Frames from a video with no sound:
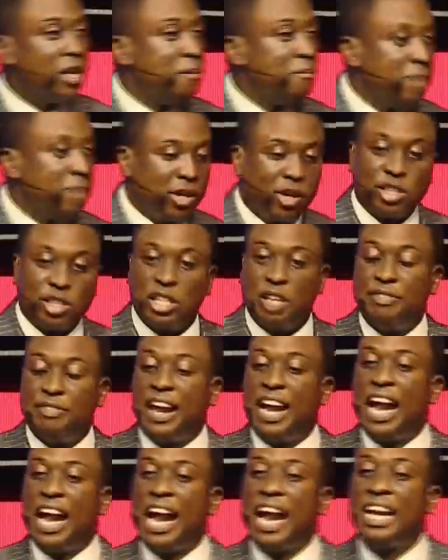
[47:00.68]
Because if I
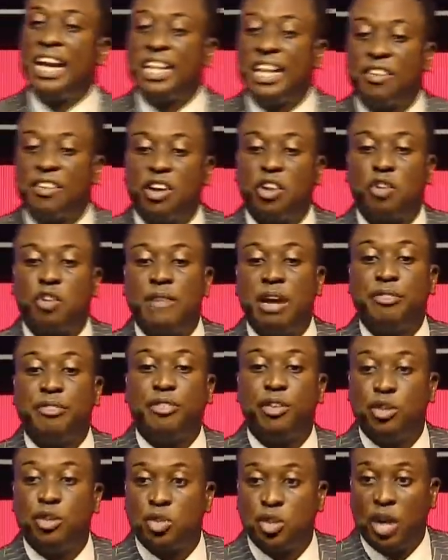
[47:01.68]
hang around with my
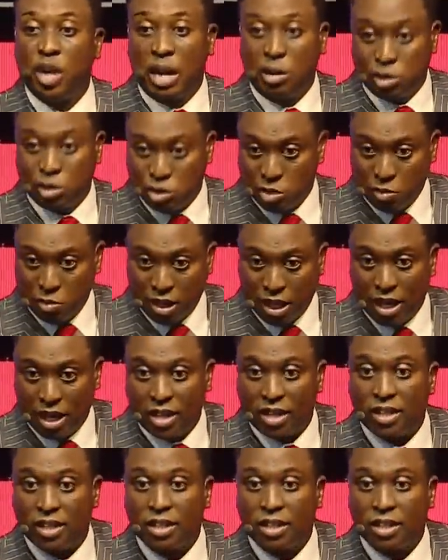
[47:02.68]
future, I will soon be there.